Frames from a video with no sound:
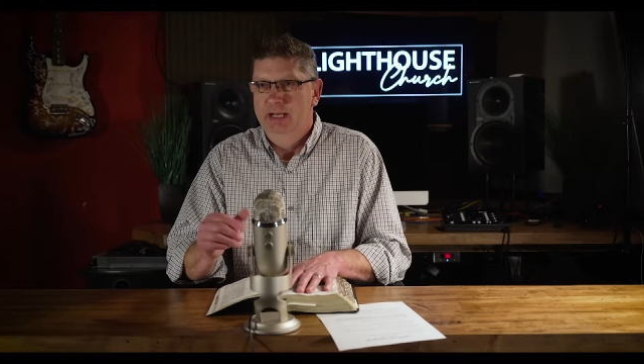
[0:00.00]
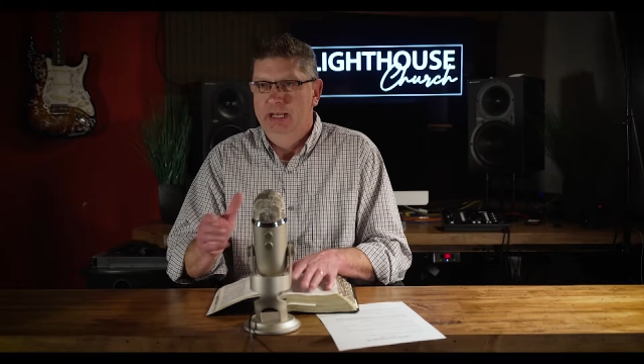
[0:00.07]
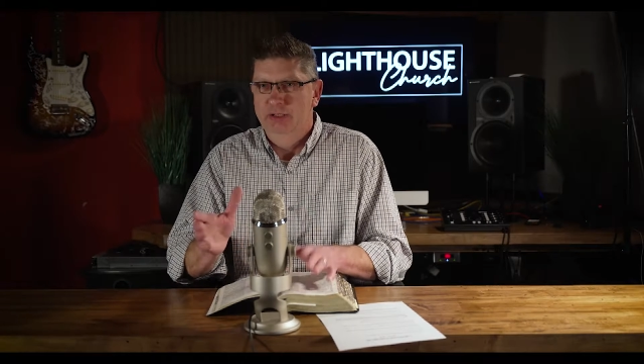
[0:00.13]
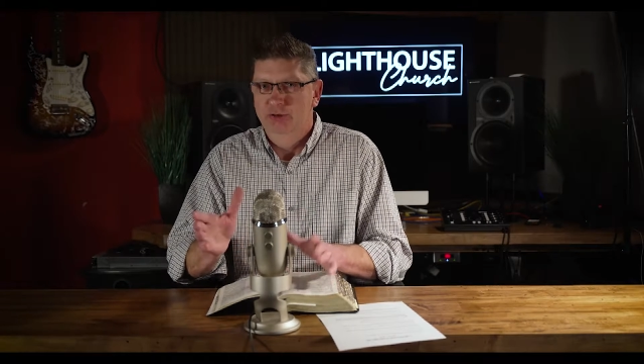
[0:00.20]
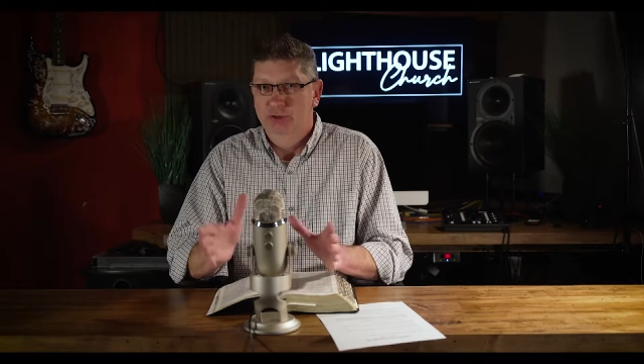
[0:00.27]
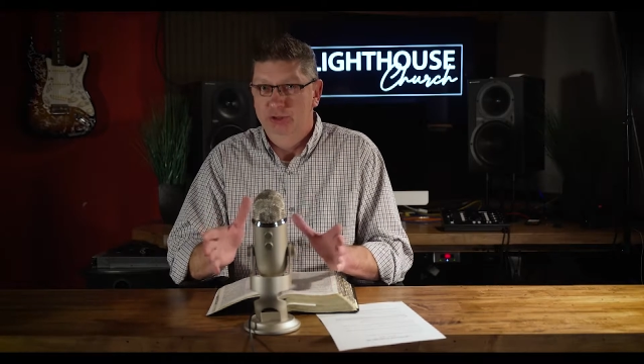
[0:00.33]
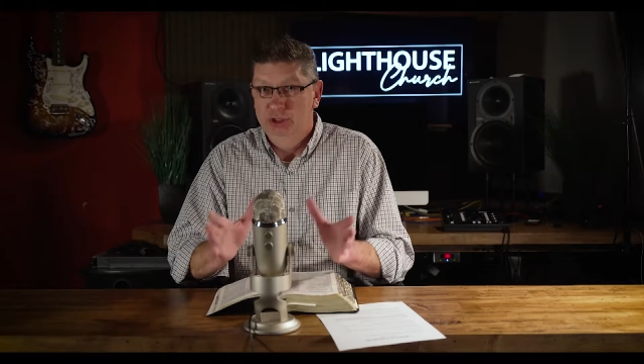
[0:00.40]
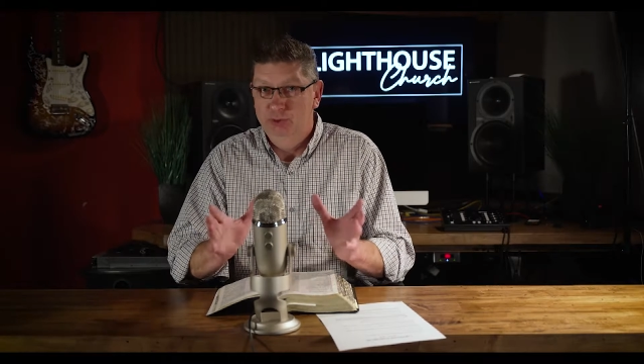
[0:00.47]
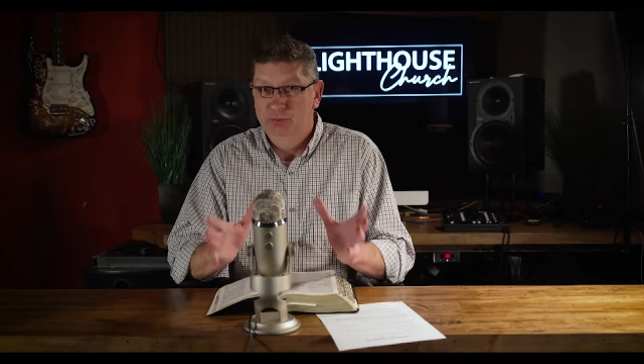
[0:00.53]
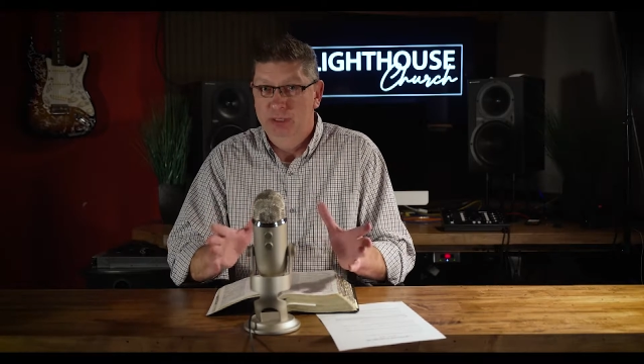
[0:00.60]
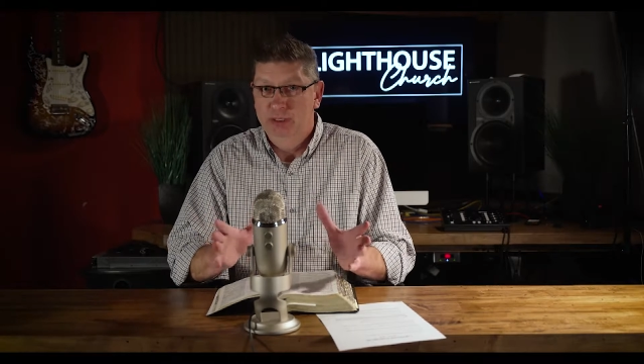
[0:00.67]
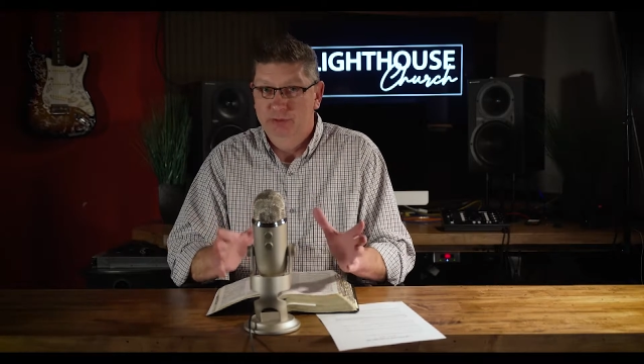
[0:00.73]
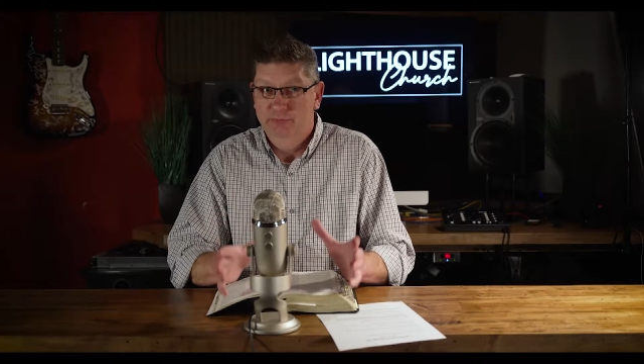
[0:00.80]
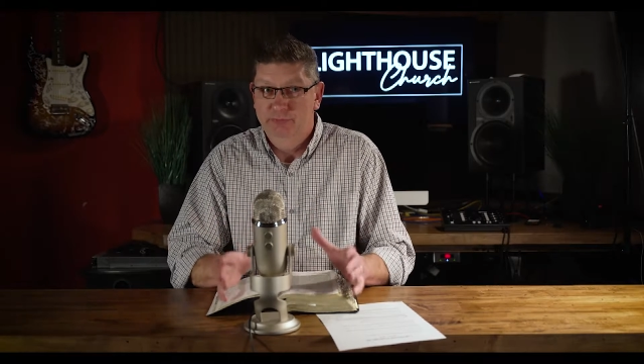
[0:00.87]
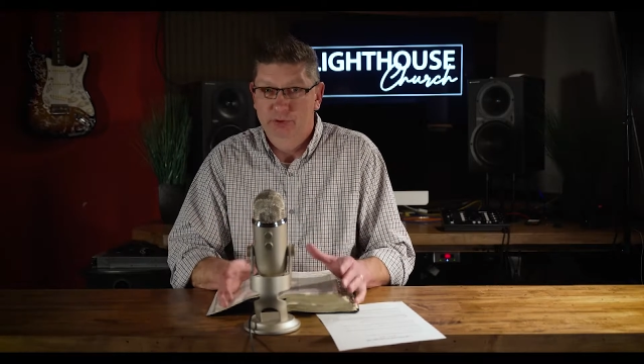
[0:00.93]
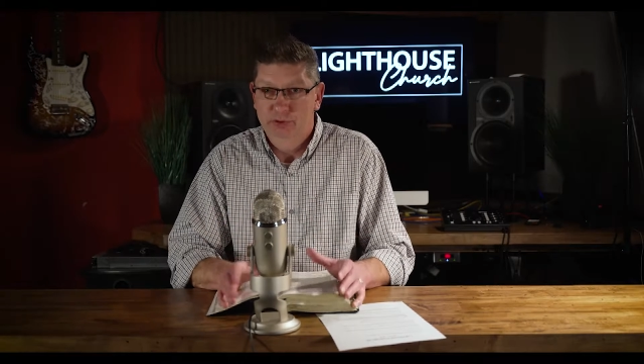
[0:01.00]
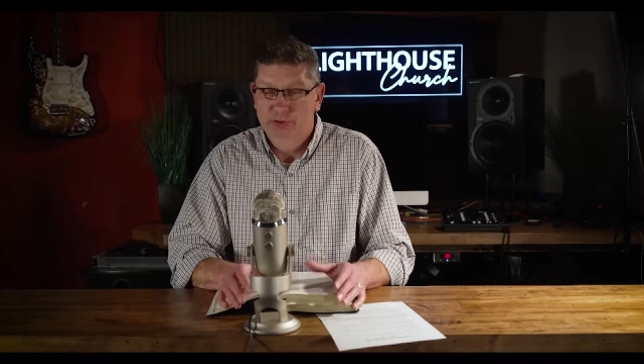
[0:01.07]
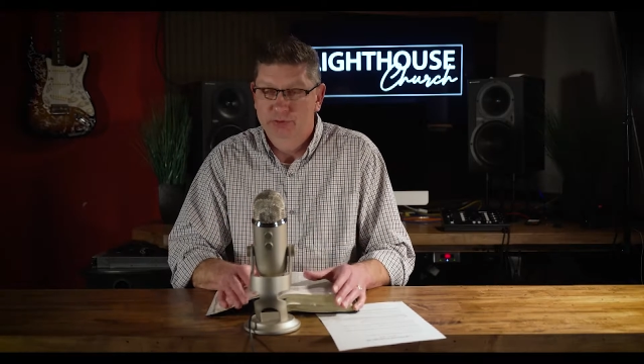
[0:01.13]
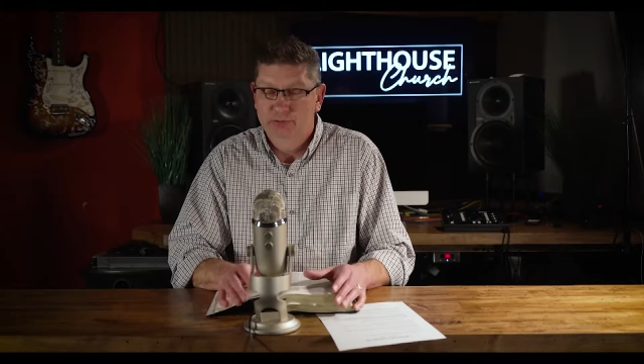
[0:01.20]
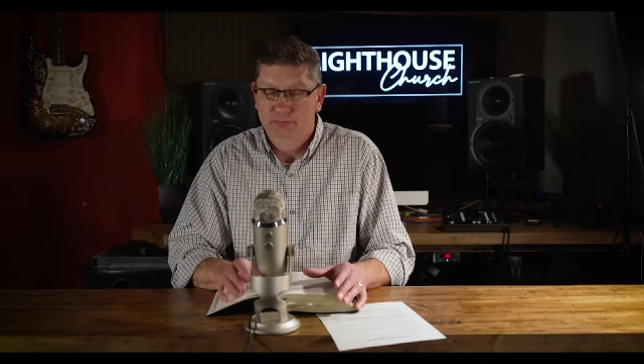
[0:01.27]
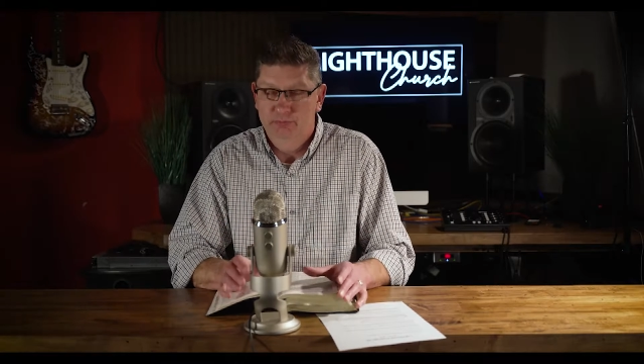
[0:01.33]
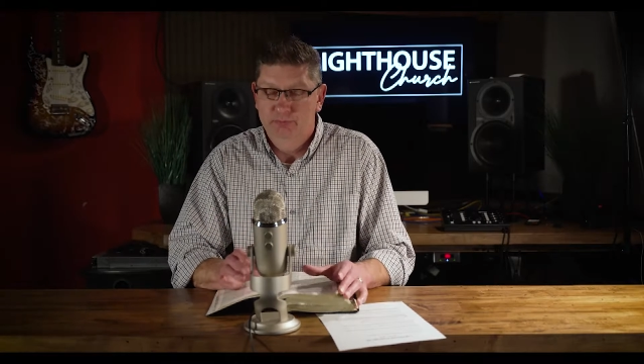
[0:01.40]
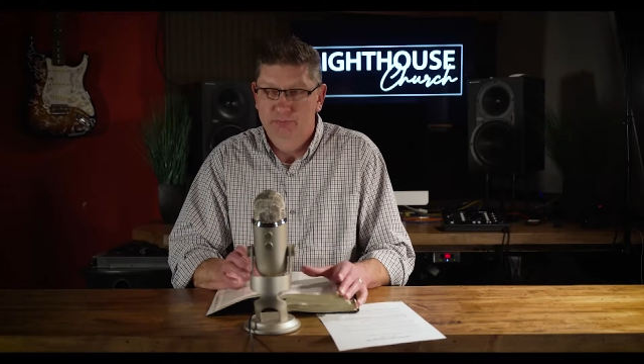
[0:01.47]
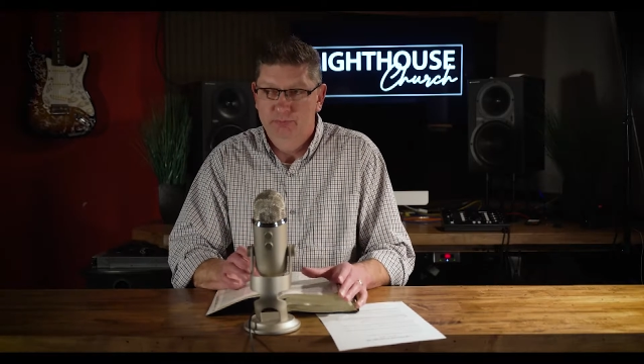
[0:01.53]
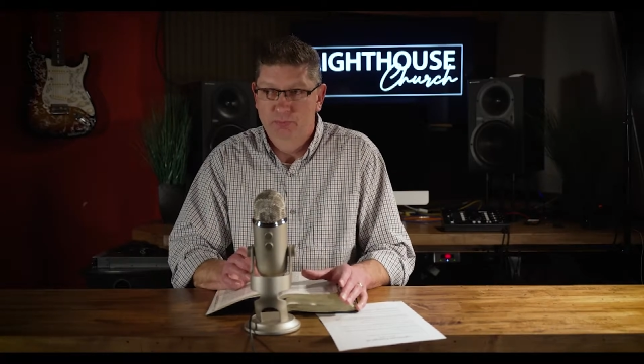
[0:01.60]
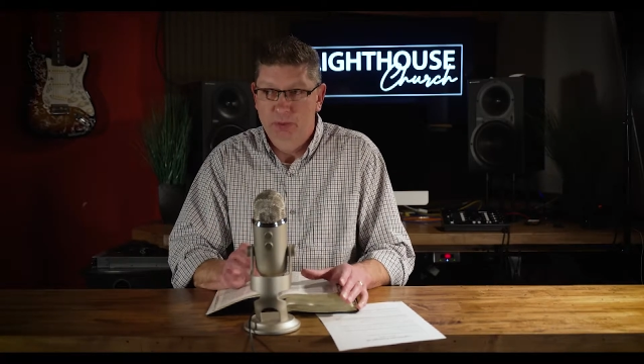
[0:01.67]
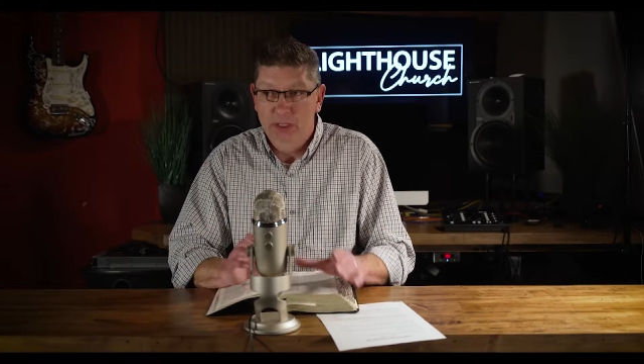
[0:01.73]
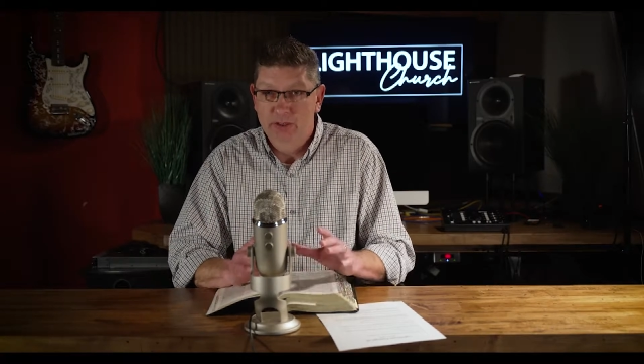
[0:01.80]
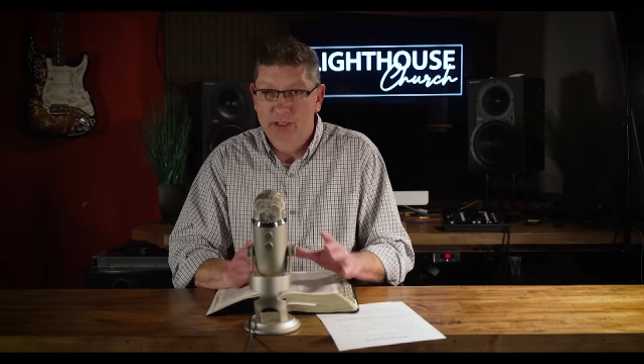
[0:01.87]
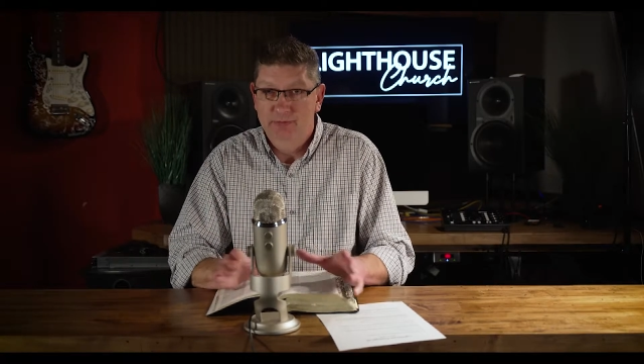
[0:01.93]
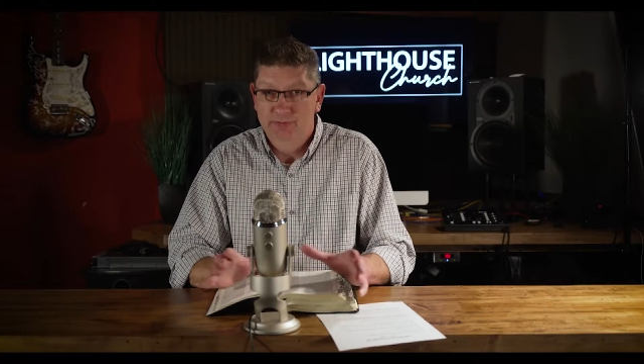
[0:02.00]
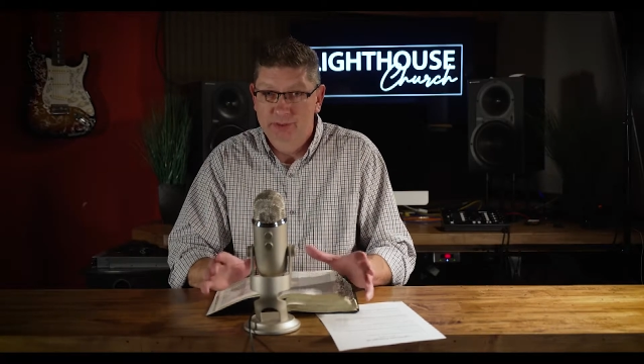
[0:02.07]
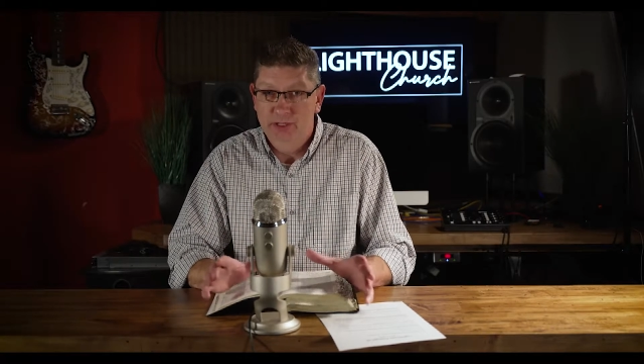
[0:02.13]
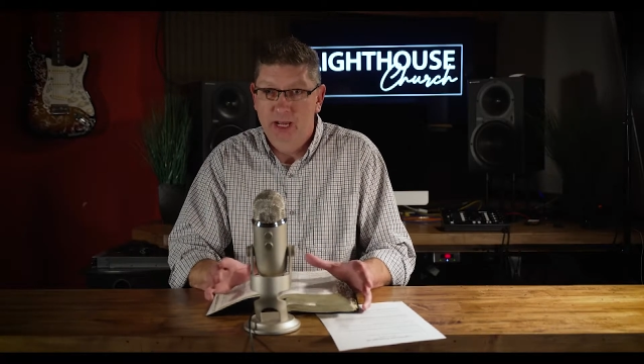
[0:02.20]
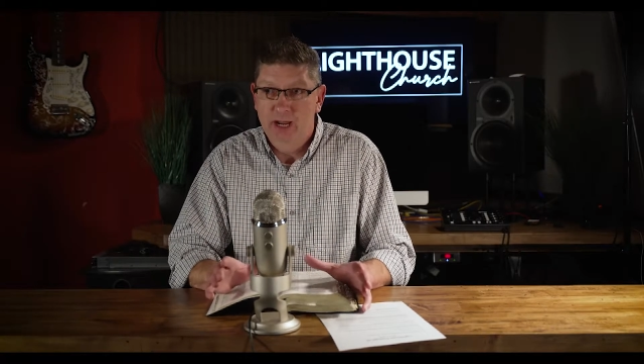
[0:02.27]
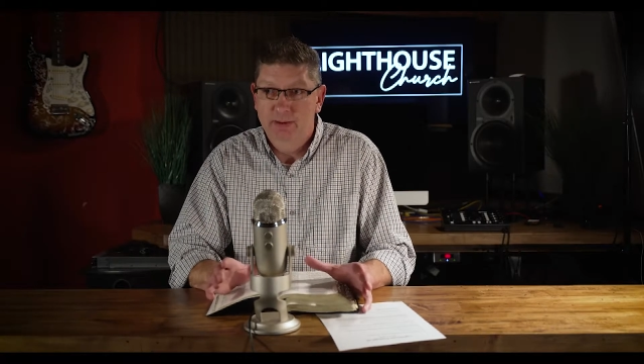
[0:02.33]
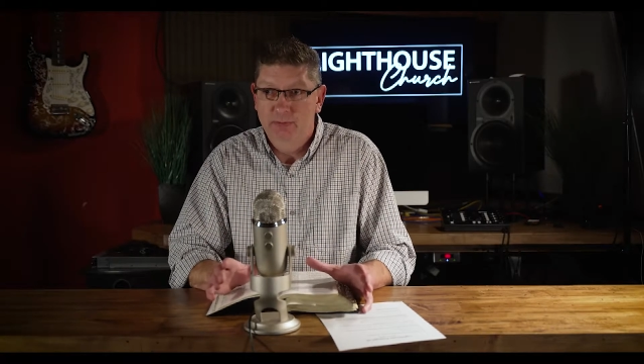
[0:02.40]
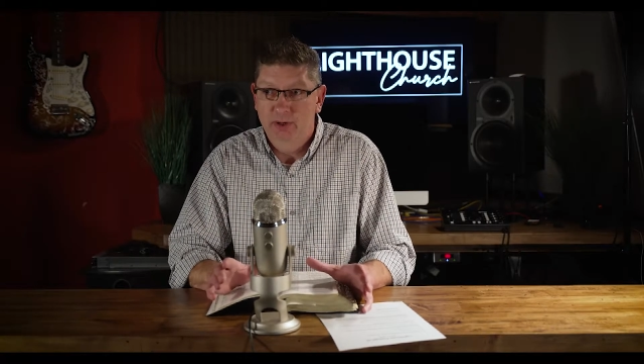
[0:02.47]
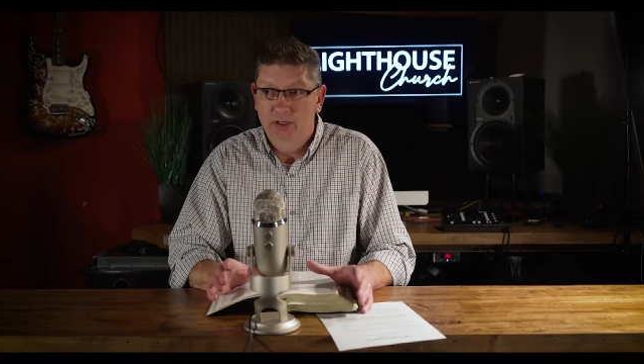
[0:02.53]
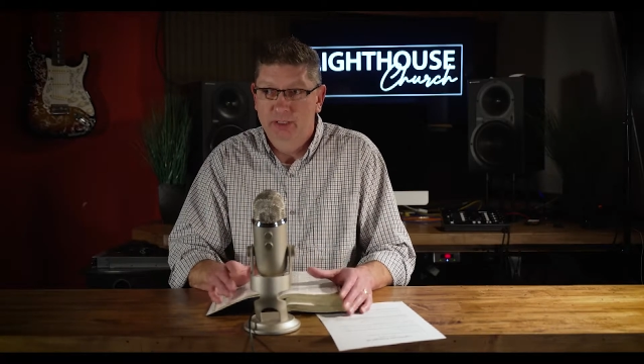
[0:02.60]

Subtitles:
So she spent the first period of time